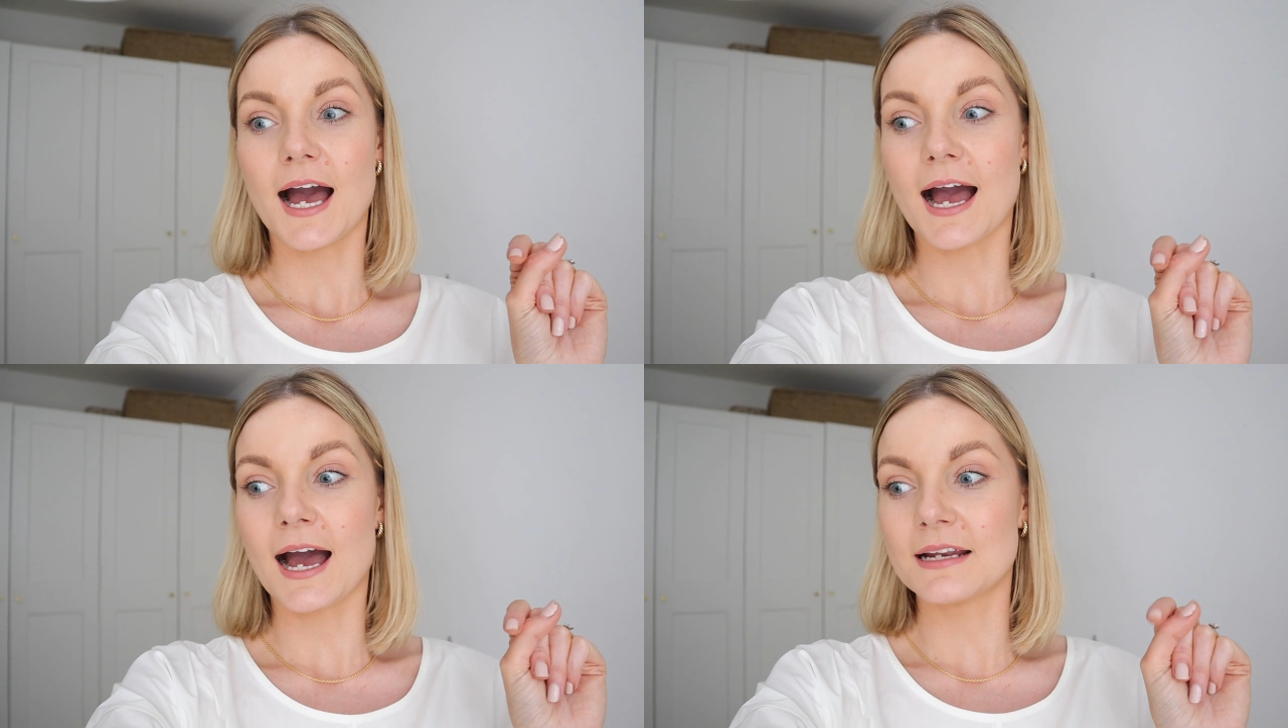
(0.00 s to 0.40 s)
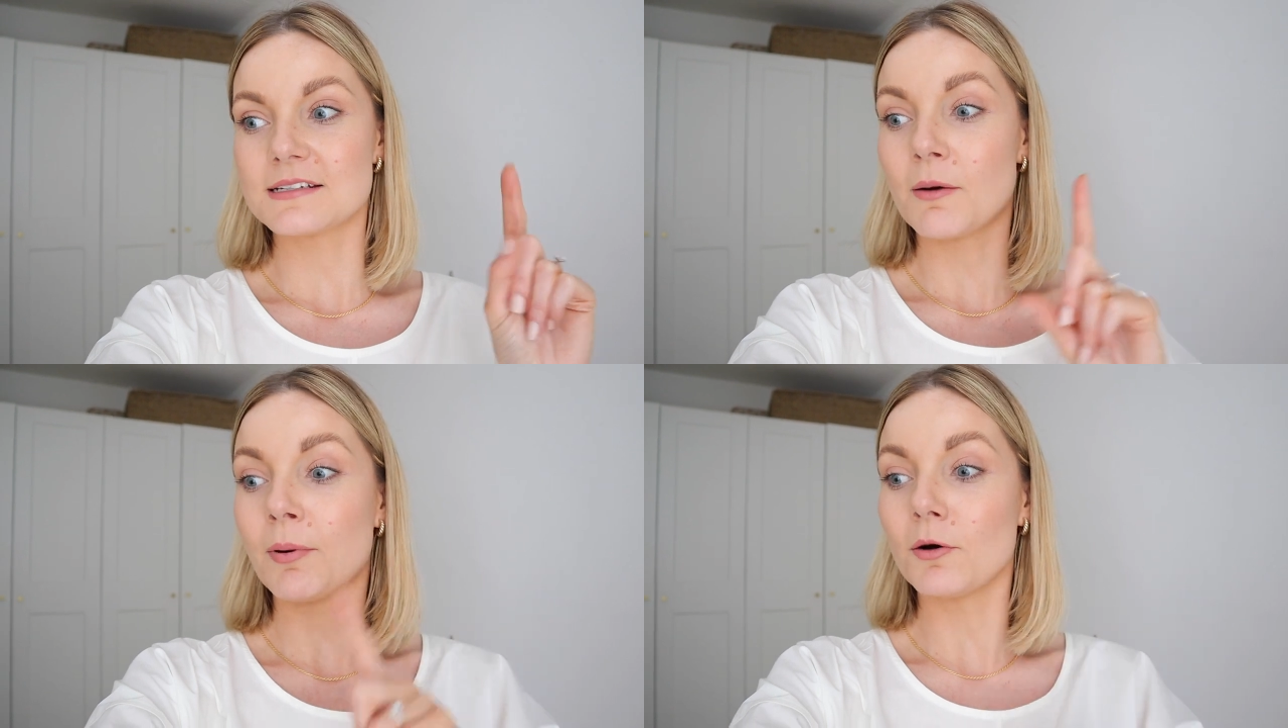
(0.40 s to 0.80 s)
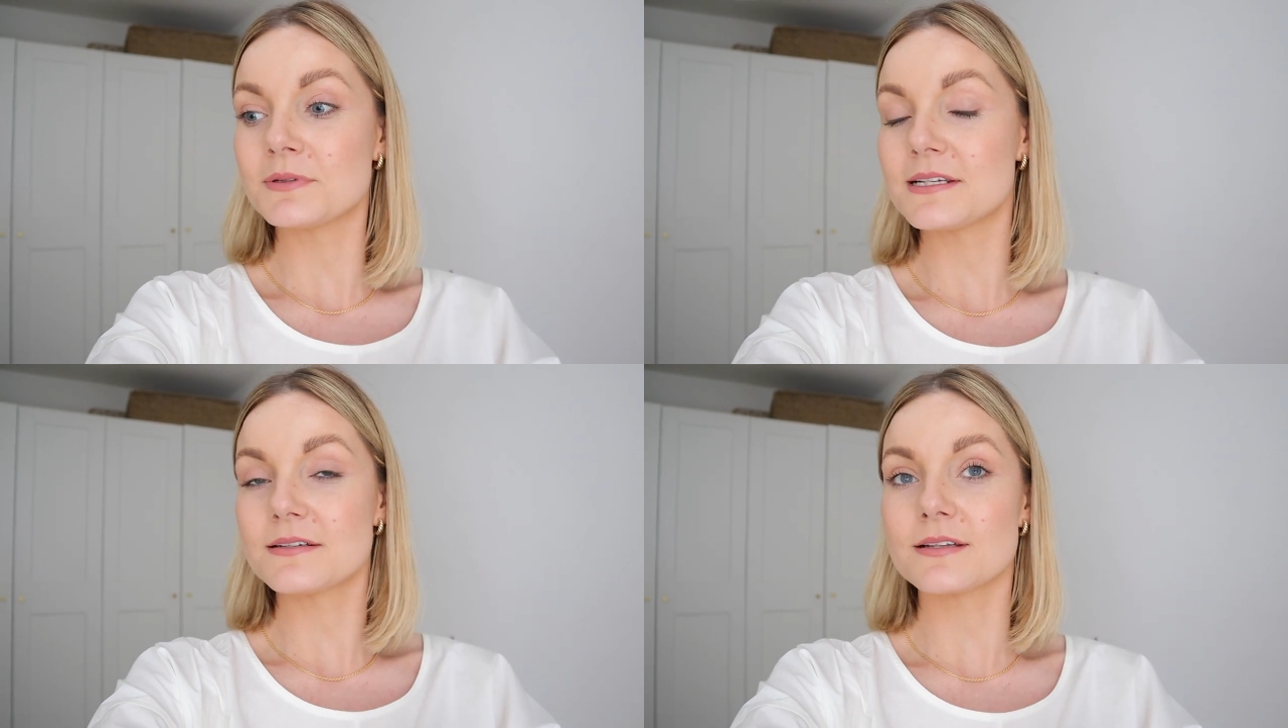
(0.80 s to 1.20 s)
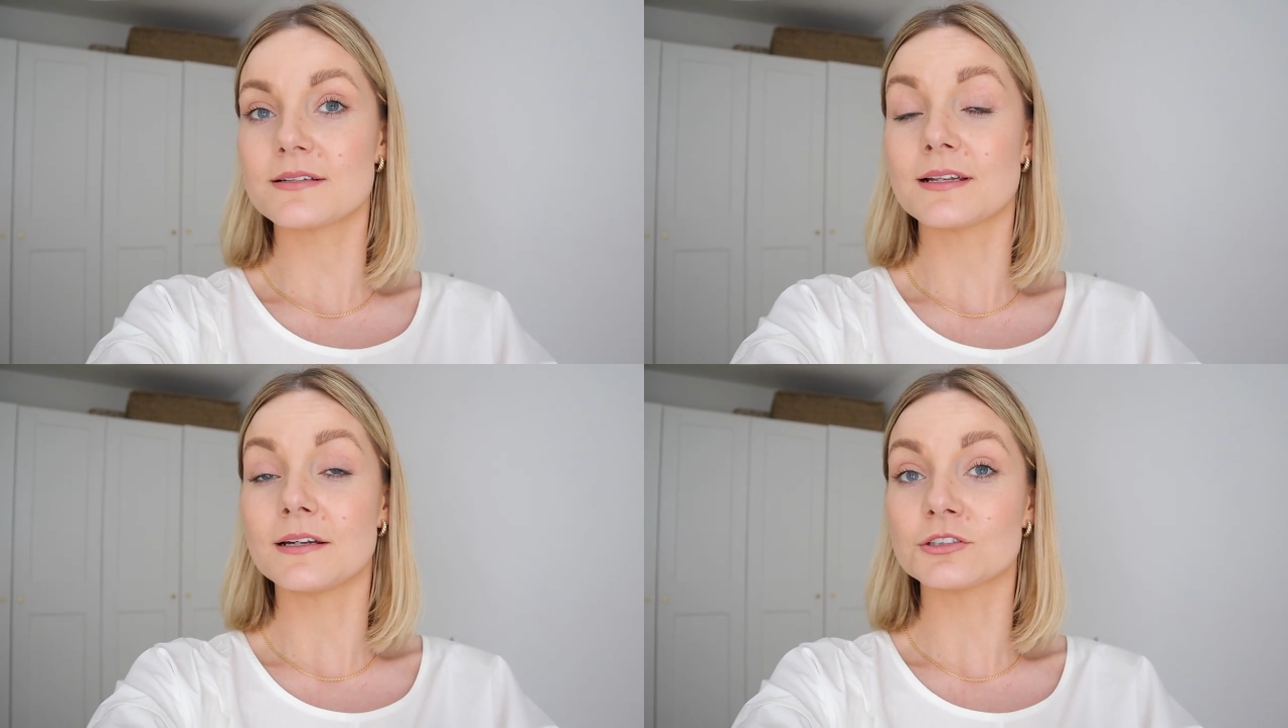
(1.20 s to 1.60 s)
and I popped into
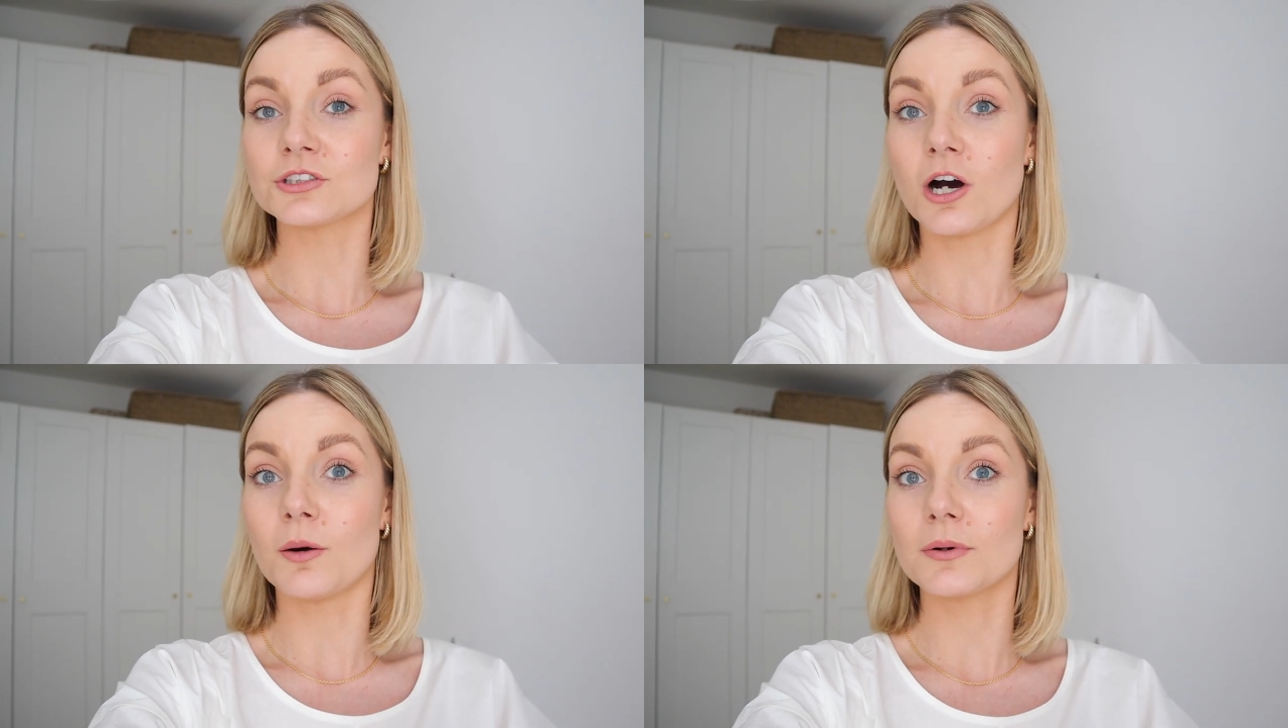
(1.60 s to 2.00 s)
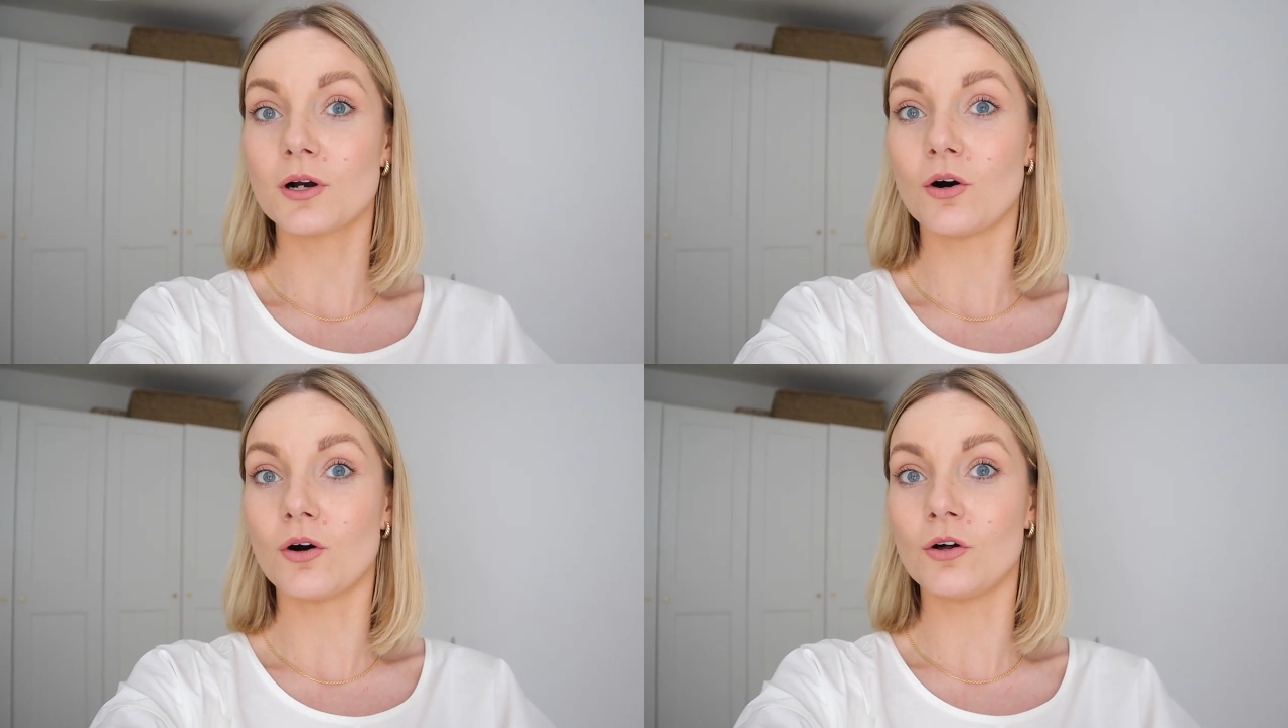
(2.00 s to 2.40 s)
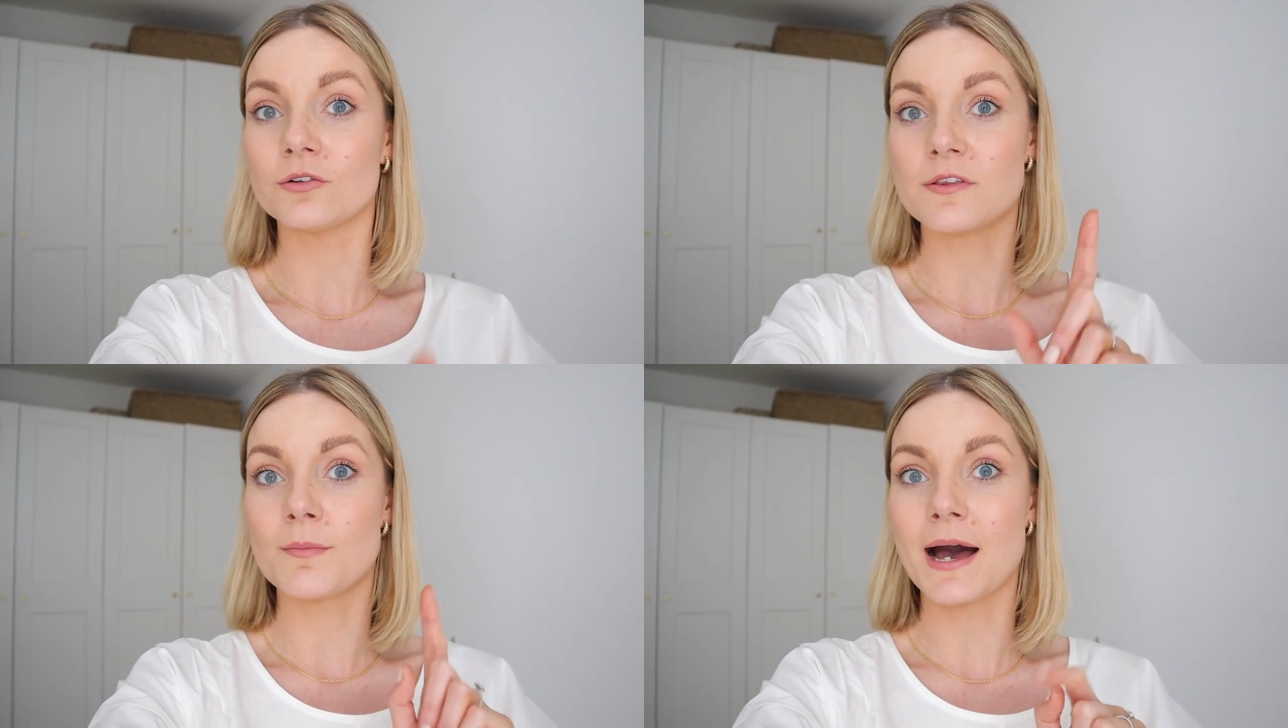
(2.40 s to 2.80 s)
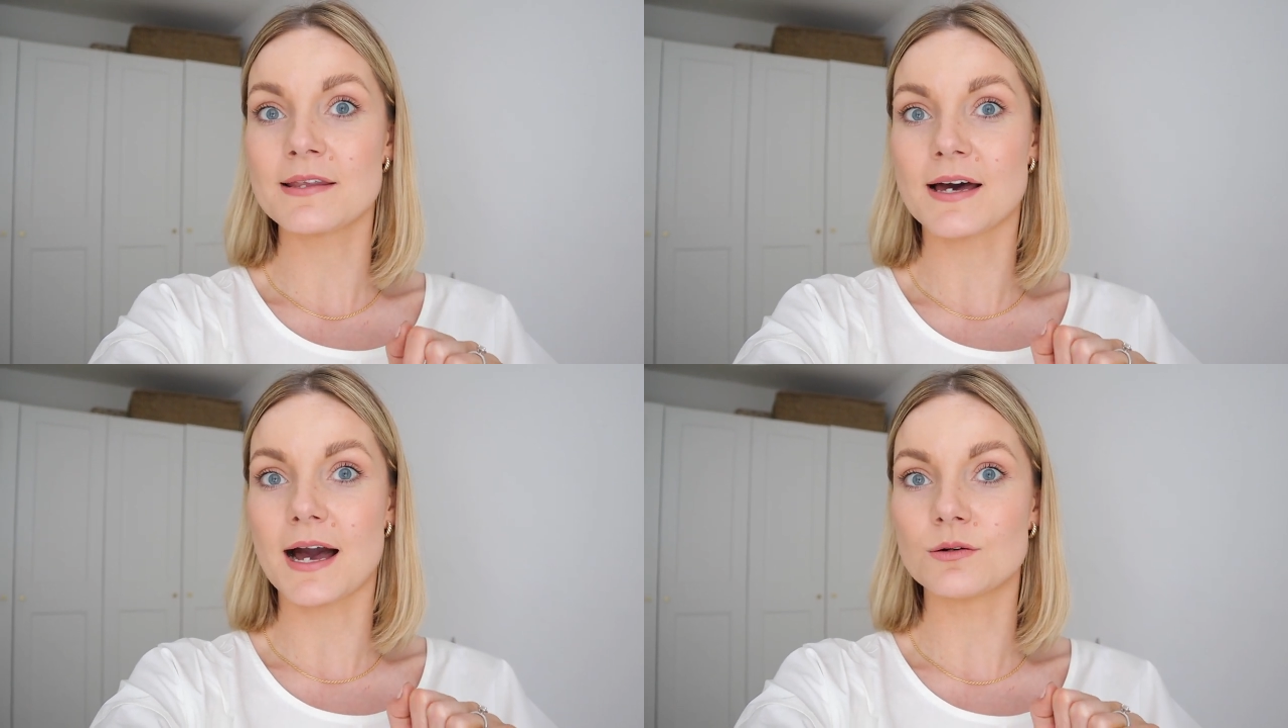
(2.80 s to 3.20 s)
this little shop called The
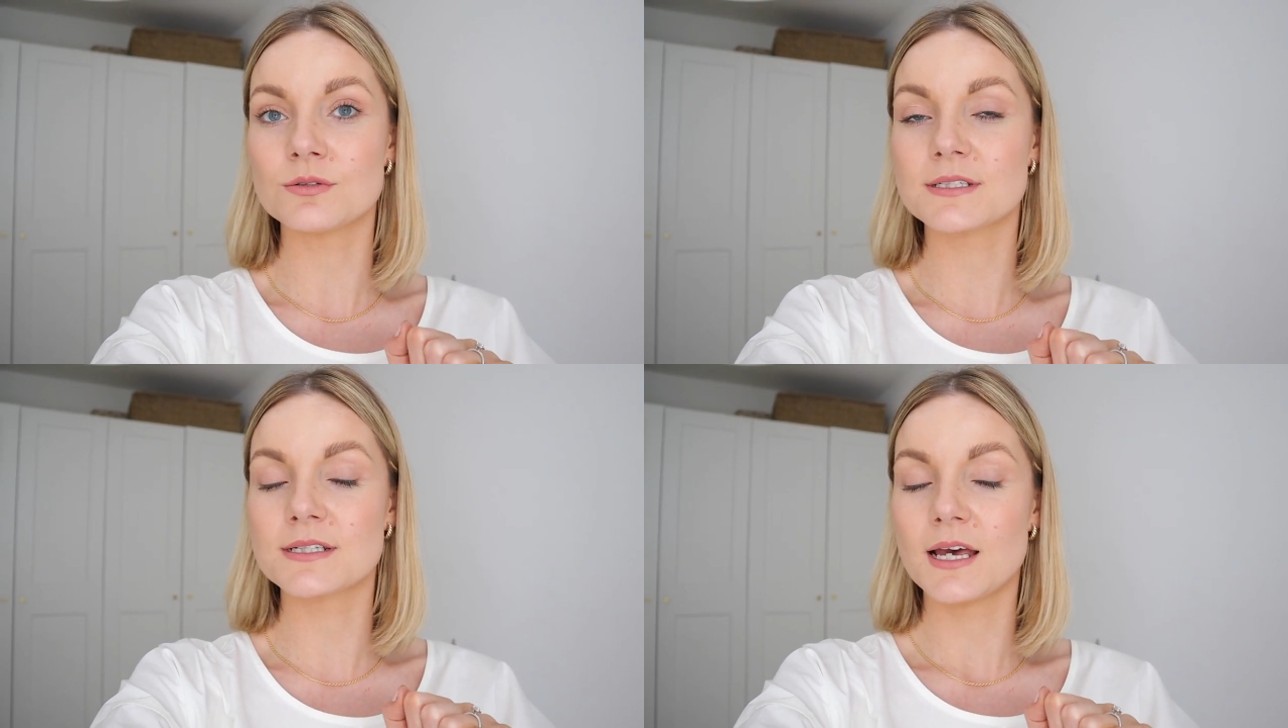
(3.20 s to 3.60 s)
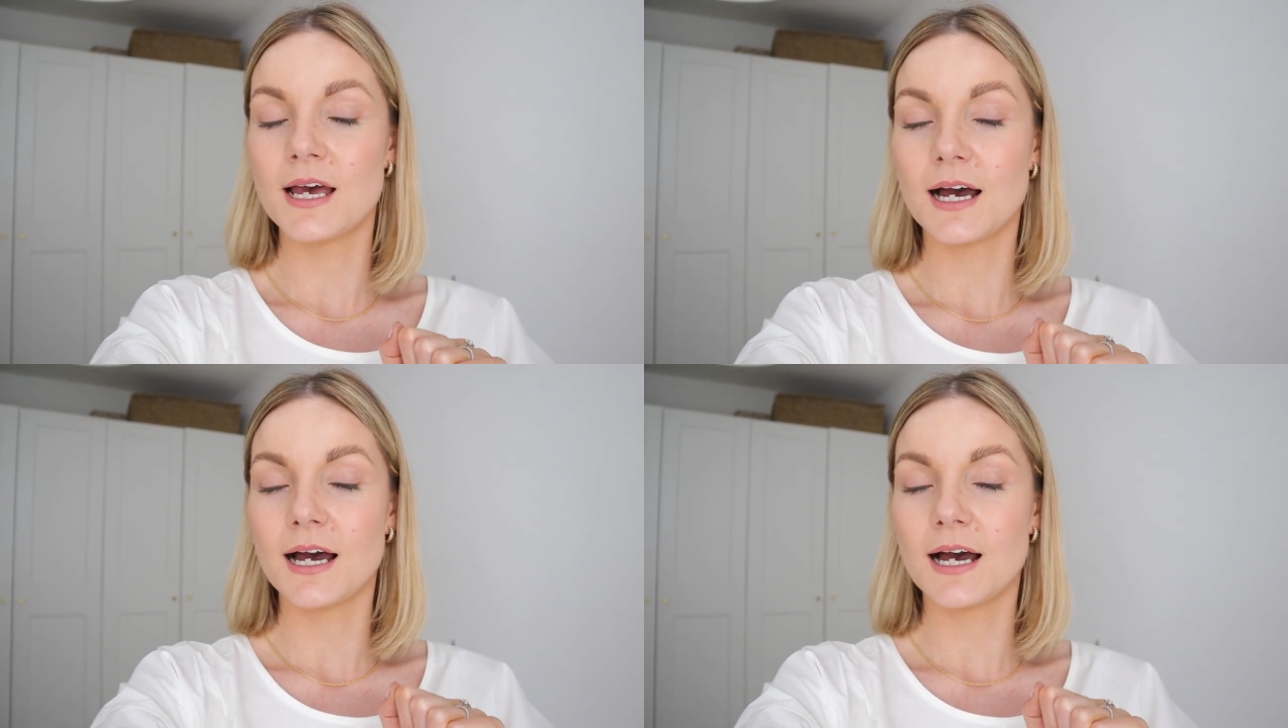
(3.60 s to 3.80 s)
Bathhouse.